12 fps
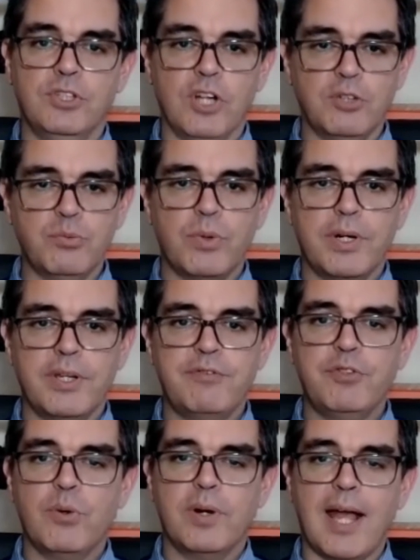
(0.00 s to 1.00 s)
Do not worry
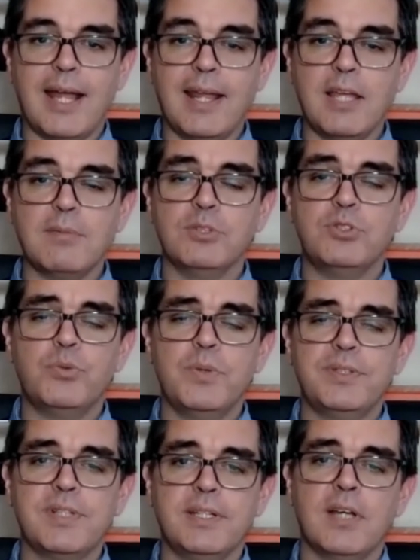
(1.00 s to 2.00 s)
if you are unable to
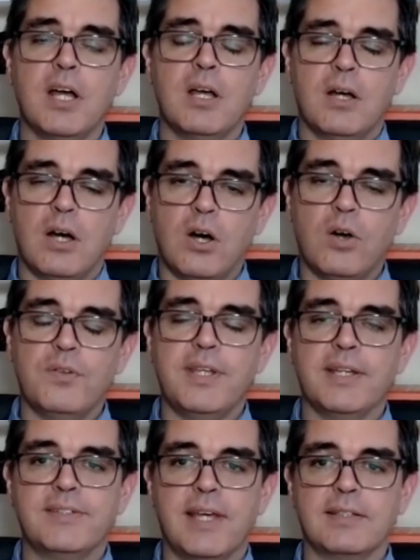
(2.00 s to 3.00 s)
retain all
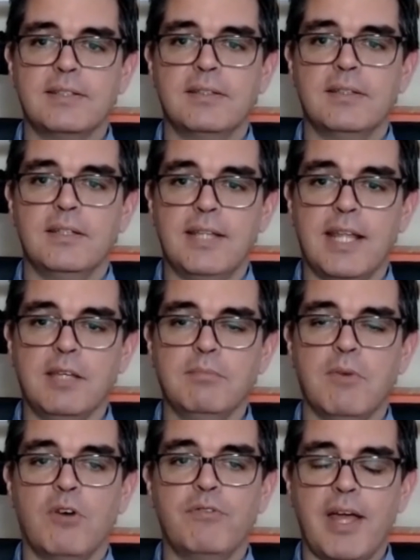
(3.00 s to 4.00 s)
the exact
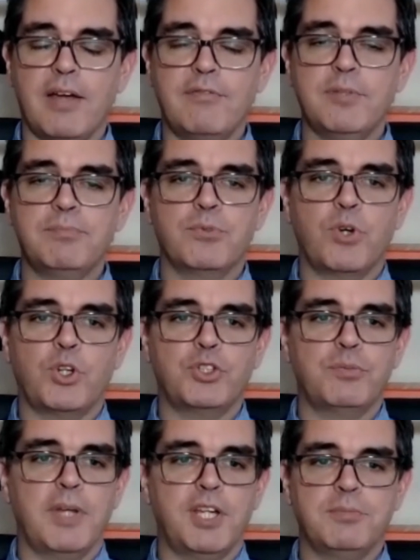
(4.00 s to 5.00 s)
name of every
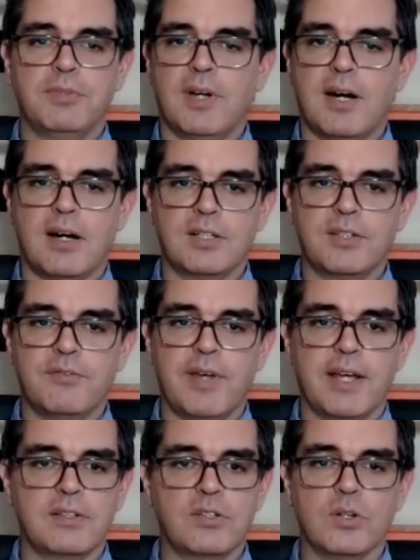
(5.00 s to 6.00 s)
project management
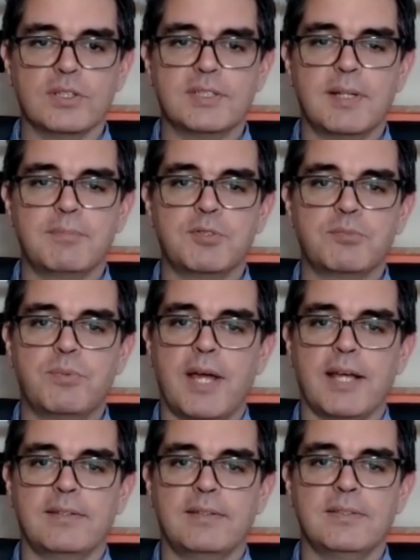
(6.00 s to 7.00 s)
artifact, concept,
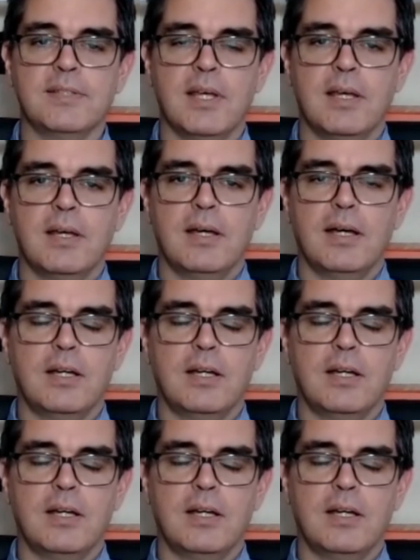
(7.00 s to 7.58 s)
practice,